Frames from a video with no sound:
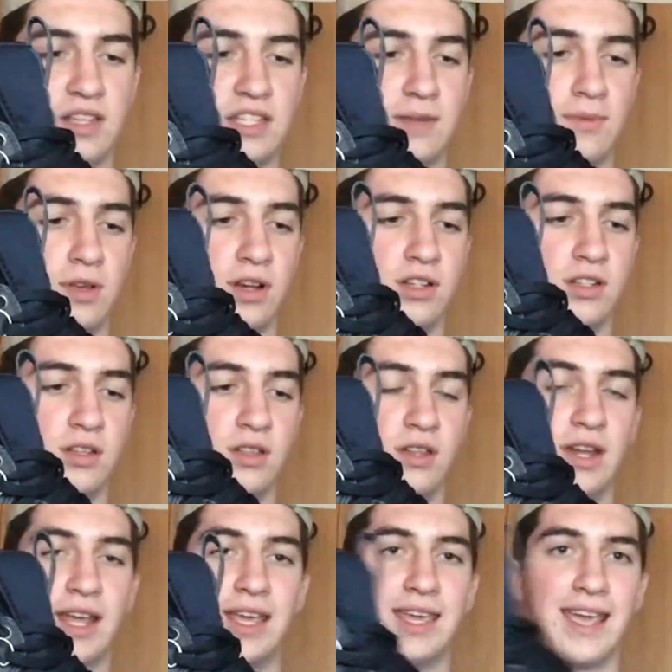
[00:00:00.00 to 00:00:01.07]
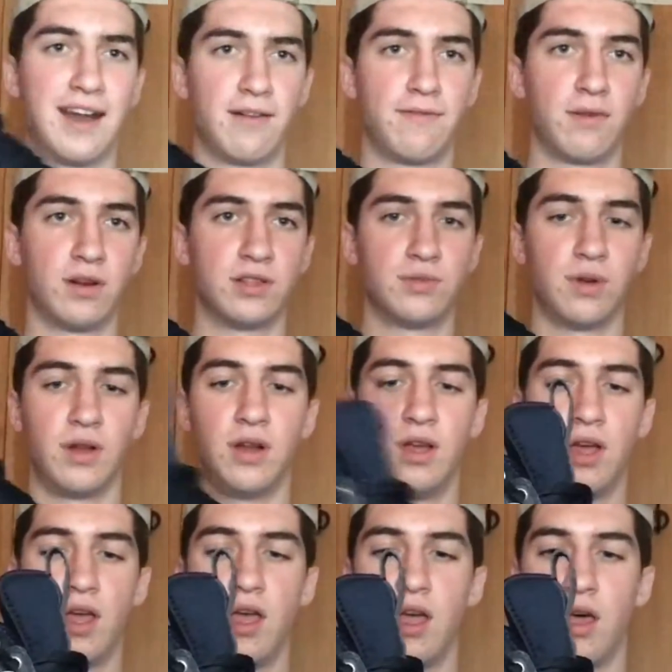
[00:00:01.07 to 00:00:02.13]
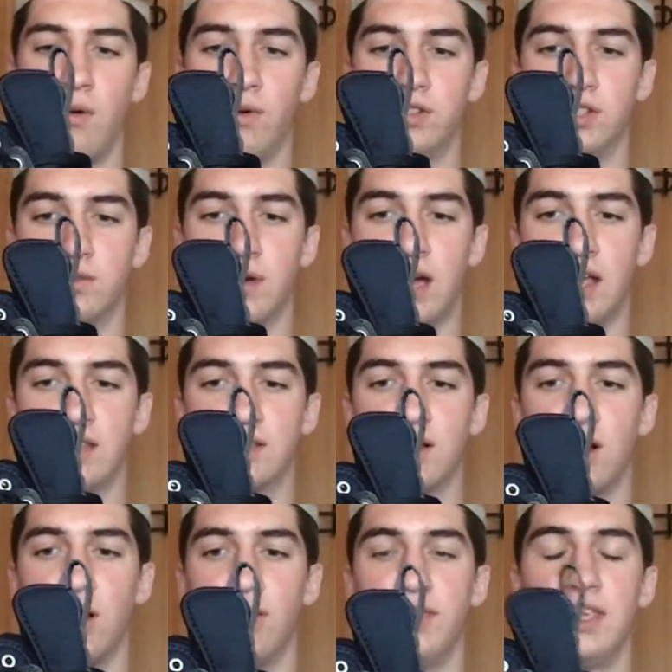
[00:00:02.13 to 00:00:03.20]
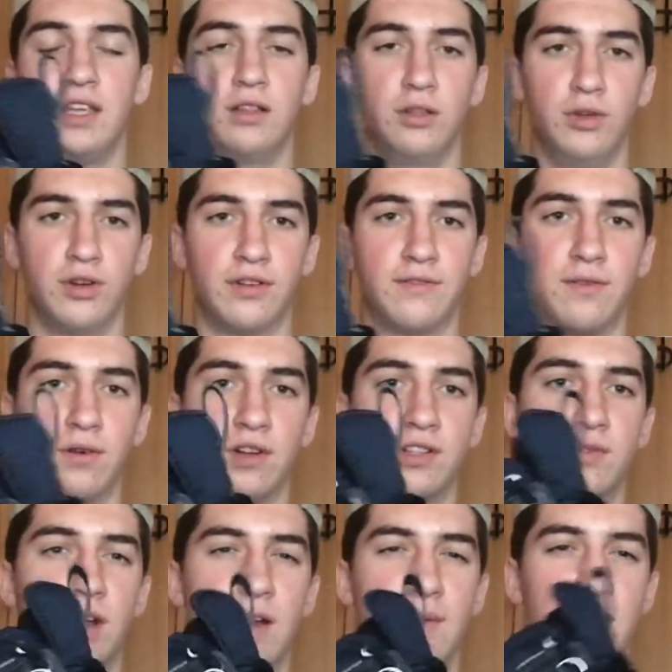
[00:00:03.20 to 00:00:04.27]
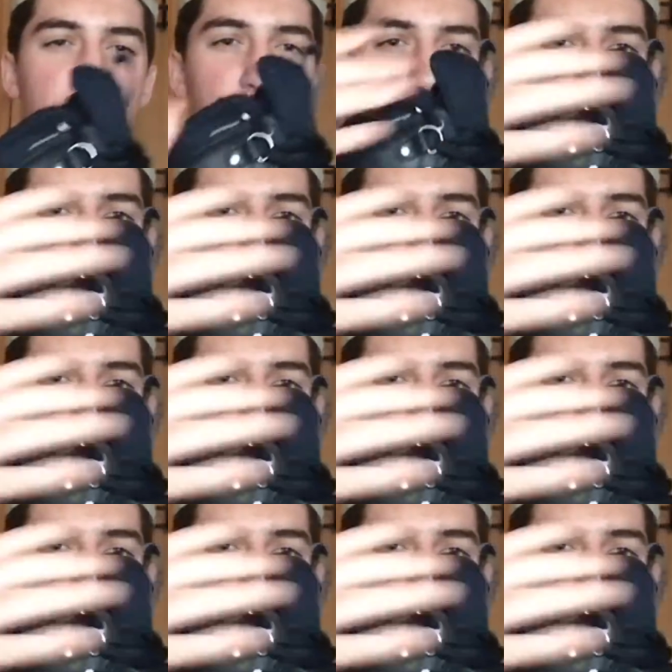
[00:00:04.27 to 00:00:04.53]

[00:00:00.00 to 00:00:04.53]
similar to the Nike Air Force 1, which is why it's called the Lunar Force 1. I mean,